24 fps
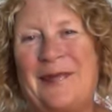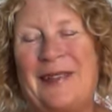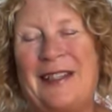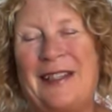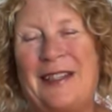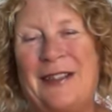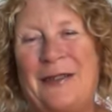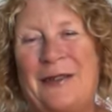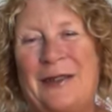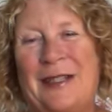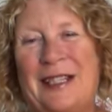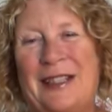
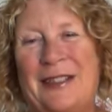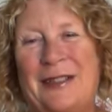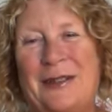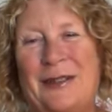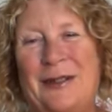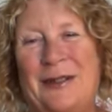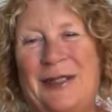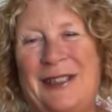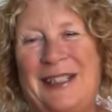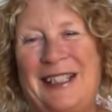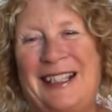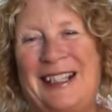You'll get a
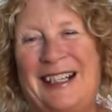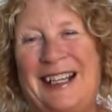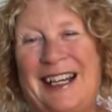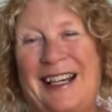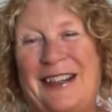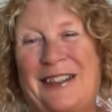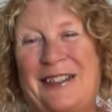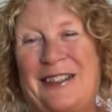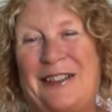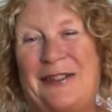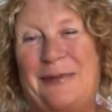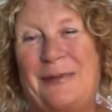good deal
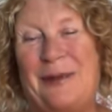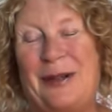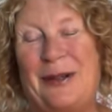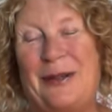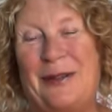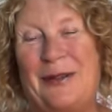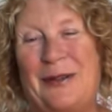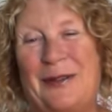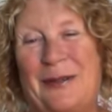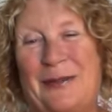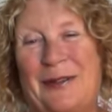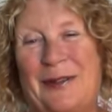out of
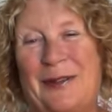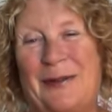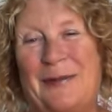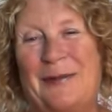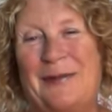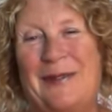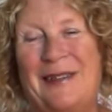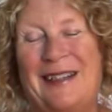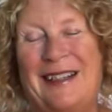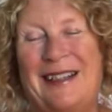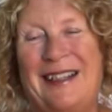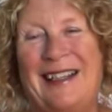both of them.
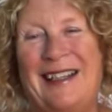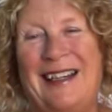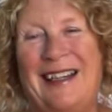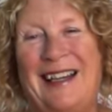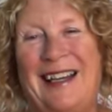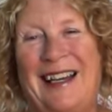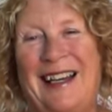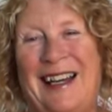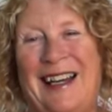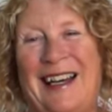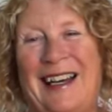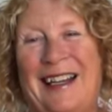
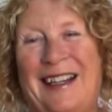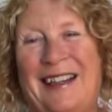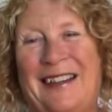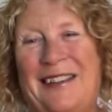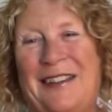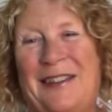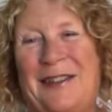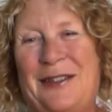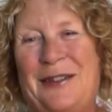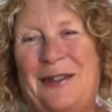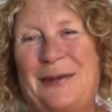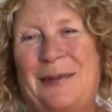
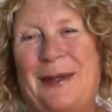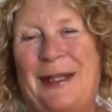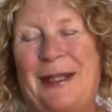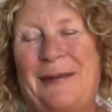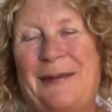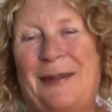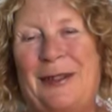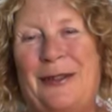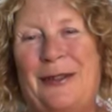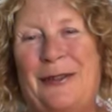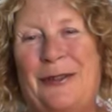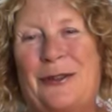Those
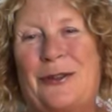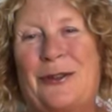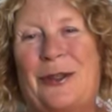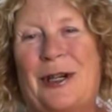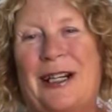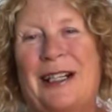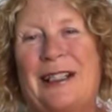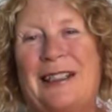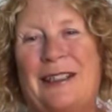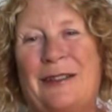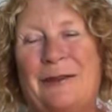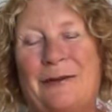people who
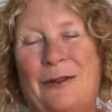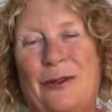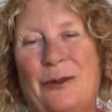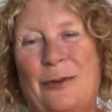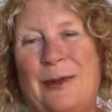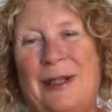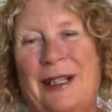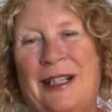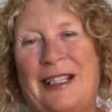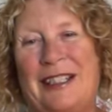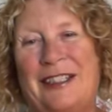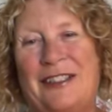trialled it for
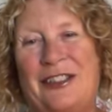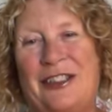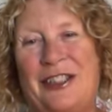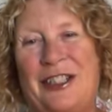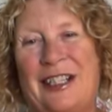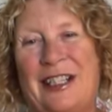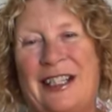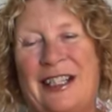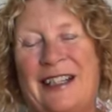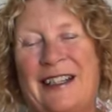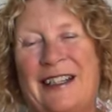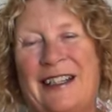me last
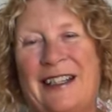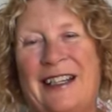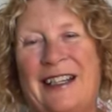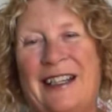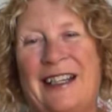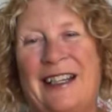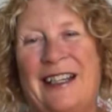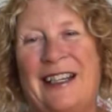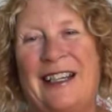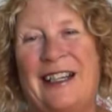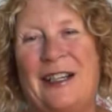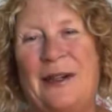year
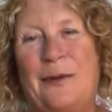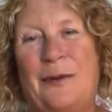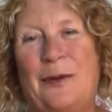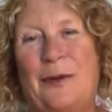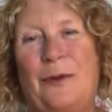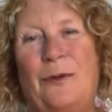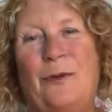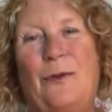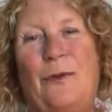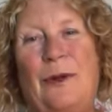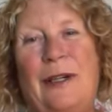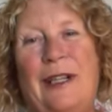
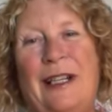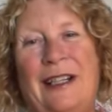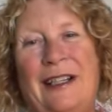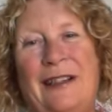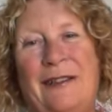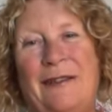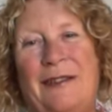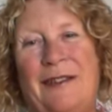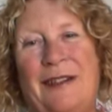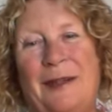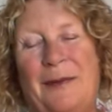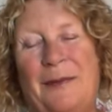were really
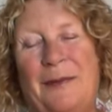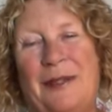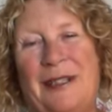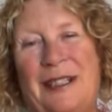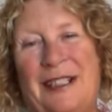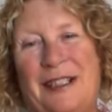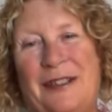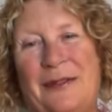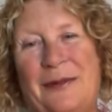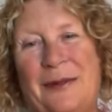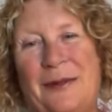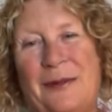very
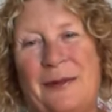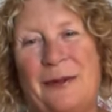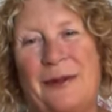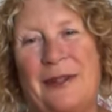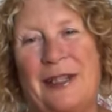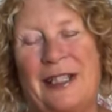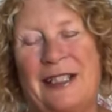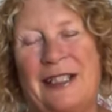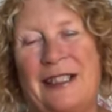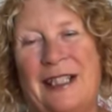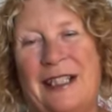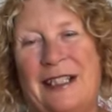pleased with what
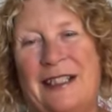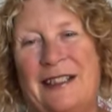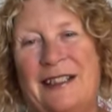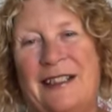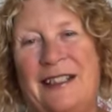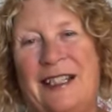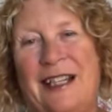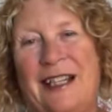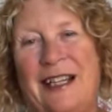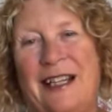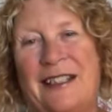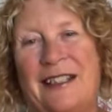they did, and
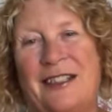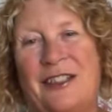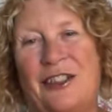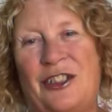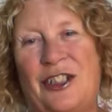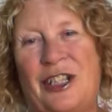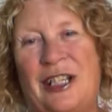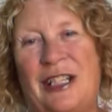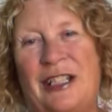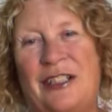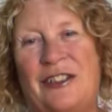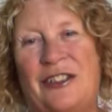it has
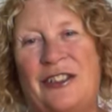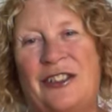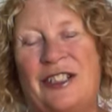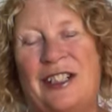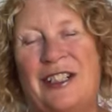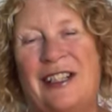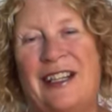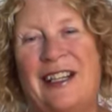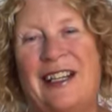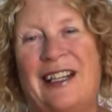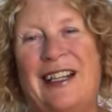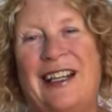changed
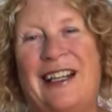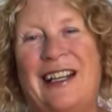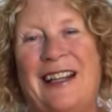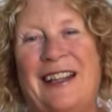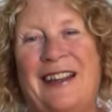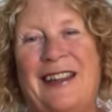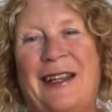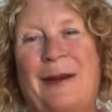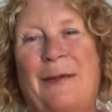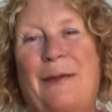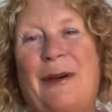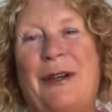
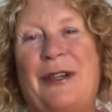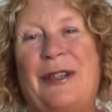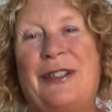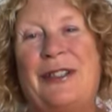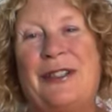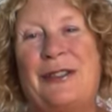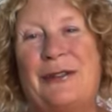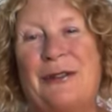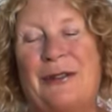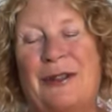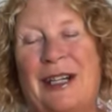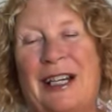their
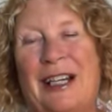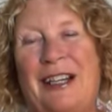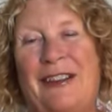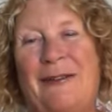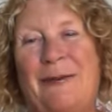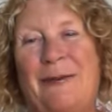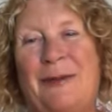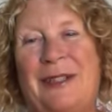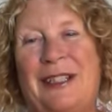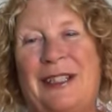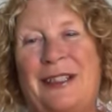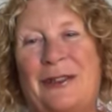personal life,
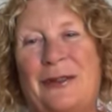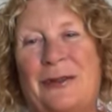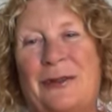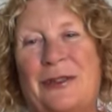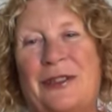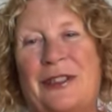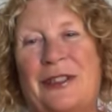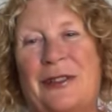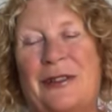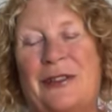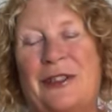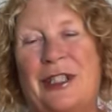but it's
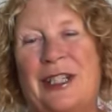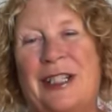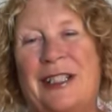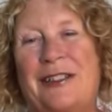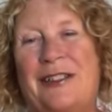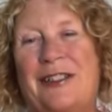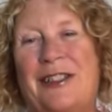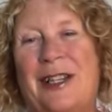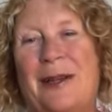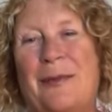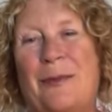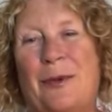also
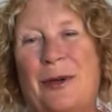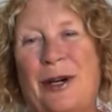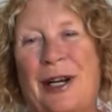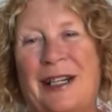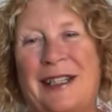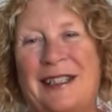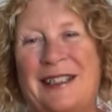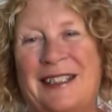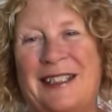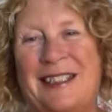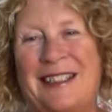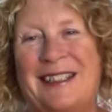changed their
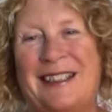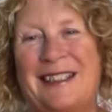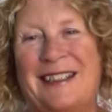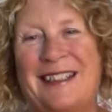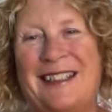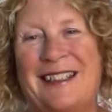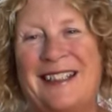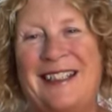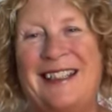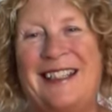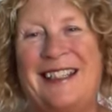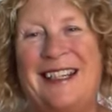practice
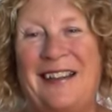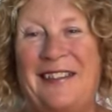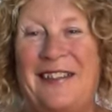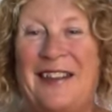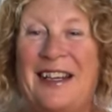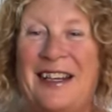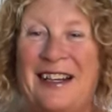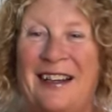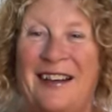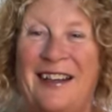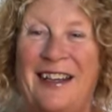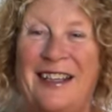and
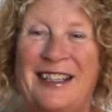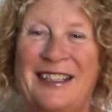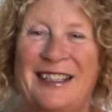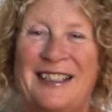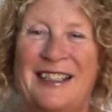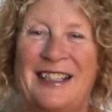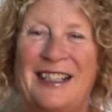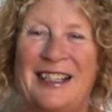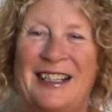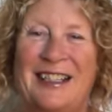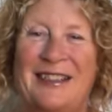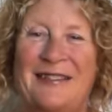their clients'
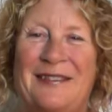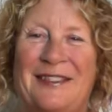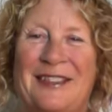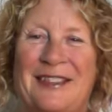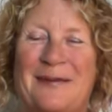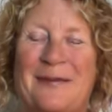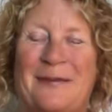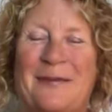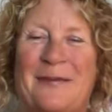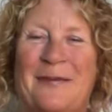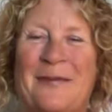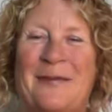lives.
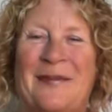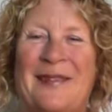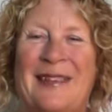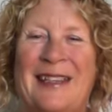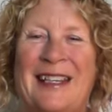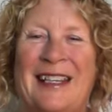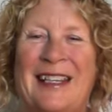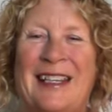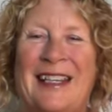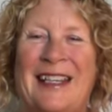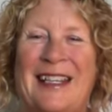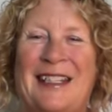
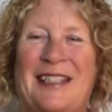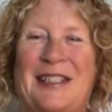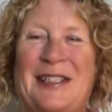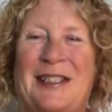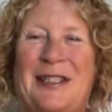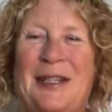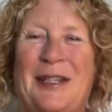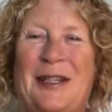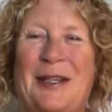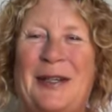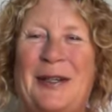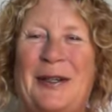So